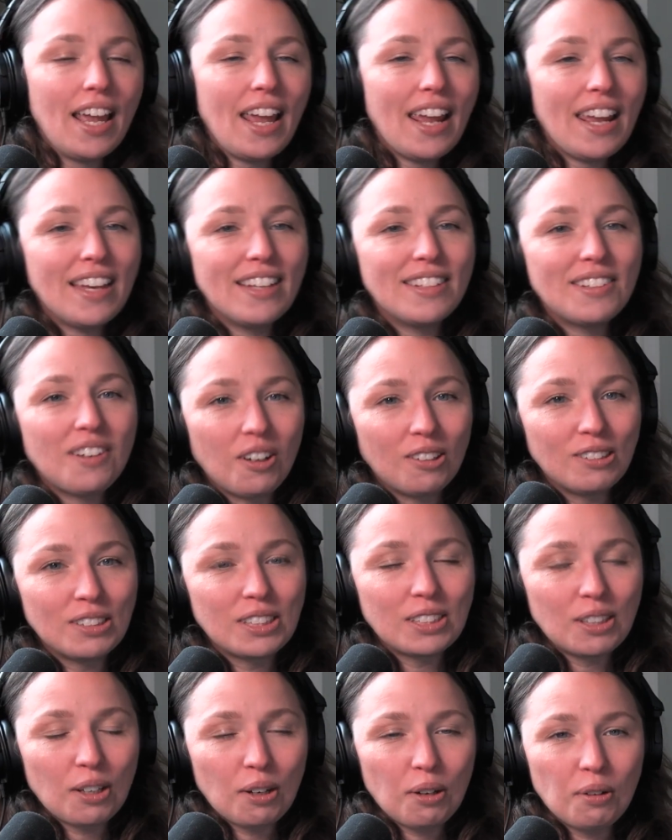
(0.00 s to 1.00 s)
And
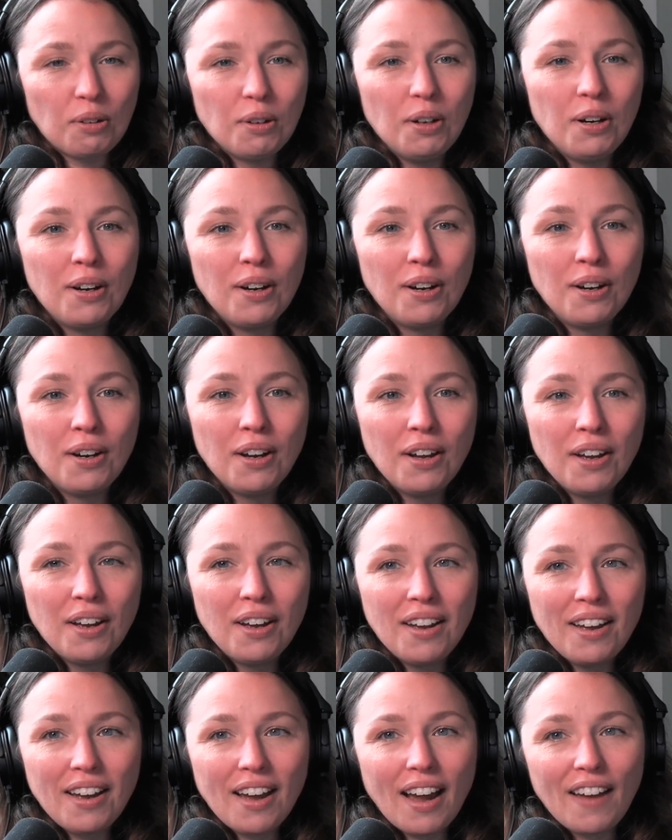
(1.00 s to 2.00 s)
also
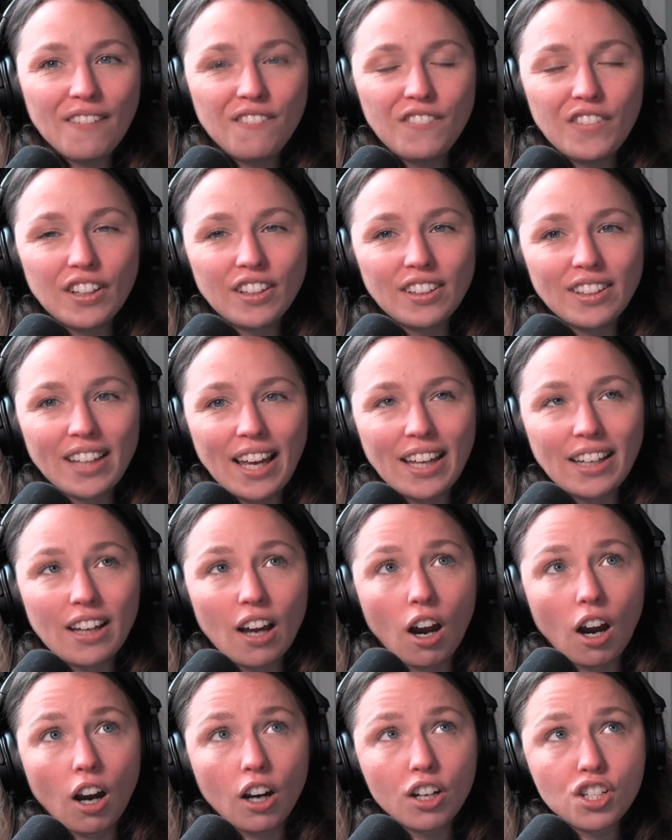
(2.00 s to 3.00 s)
I feel
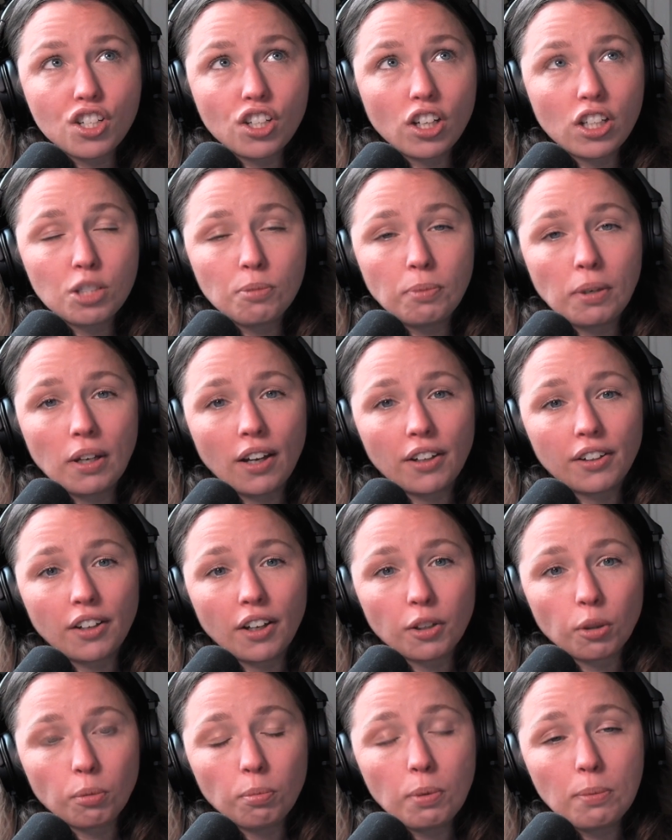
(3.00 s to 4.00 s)
like our judgment on
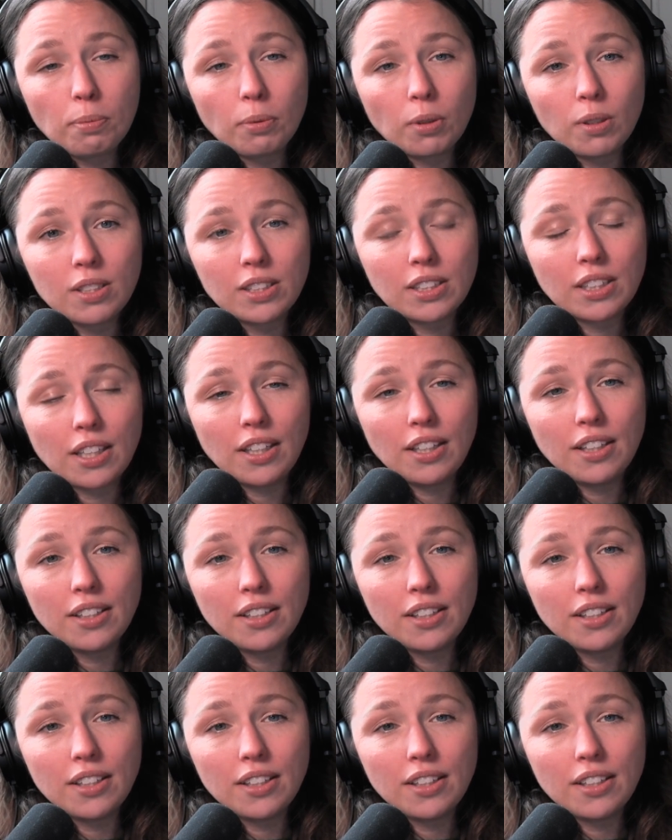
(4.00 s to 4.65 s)
other people is